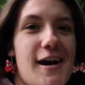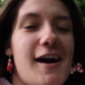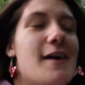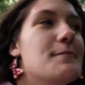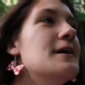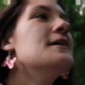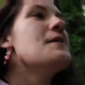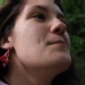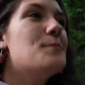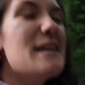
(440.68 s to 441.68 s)
time.
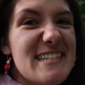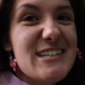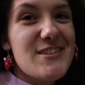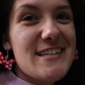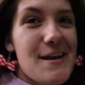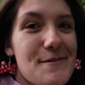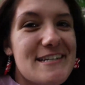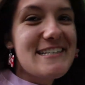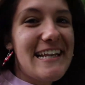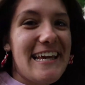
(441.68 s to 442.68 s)
Basically just came here
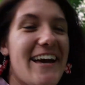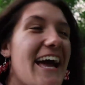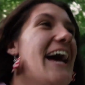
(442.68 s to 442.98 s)
to see Leah.